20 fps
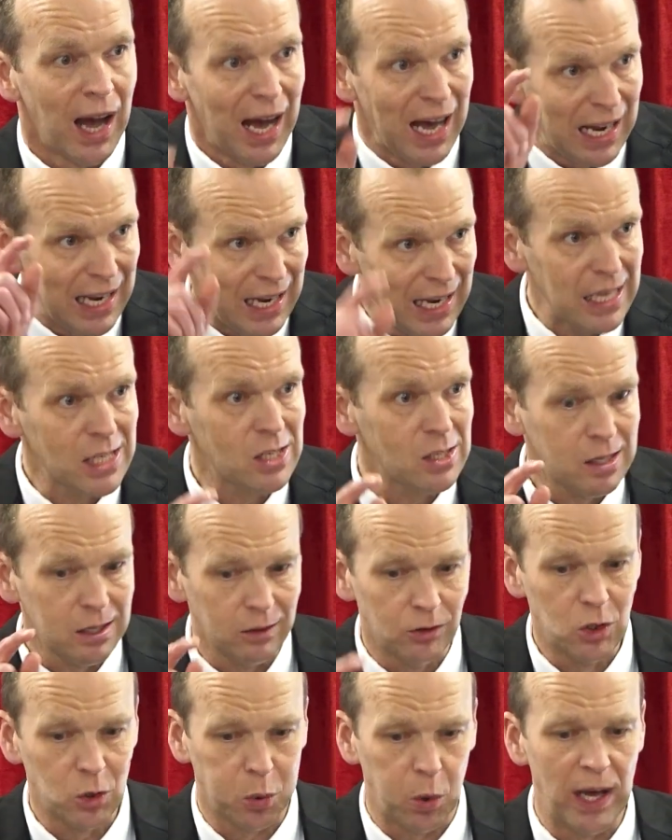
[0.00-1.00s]
A list
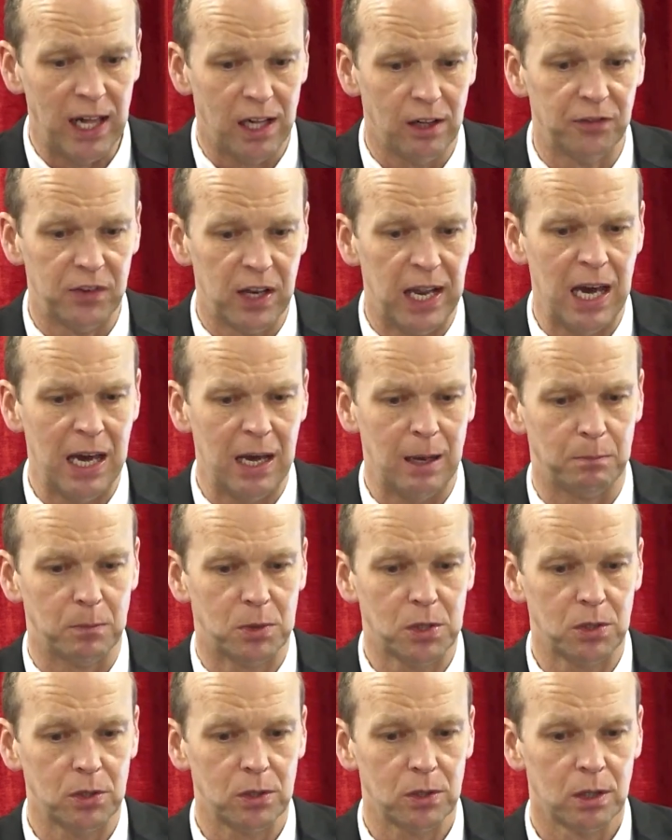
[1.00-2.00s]
of 12
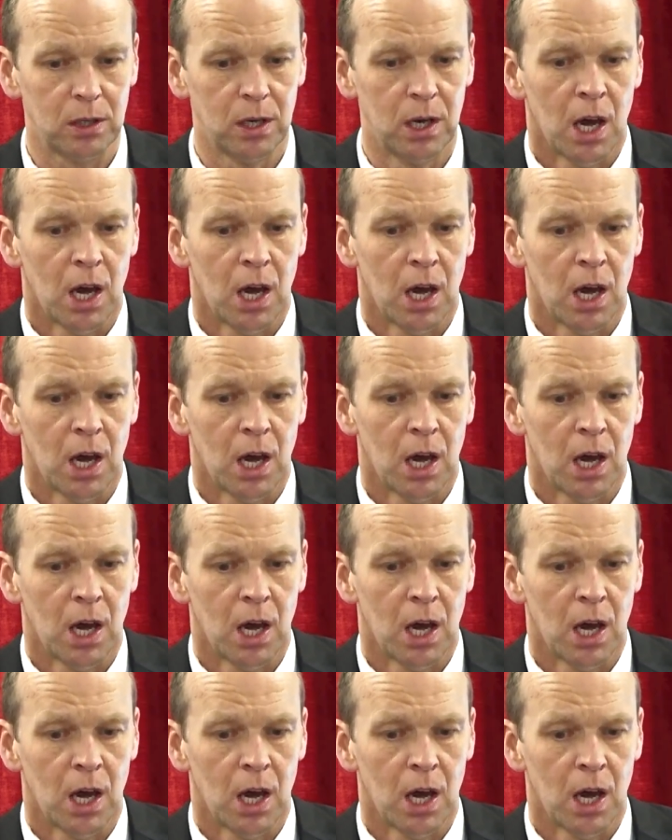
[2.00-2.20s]
names.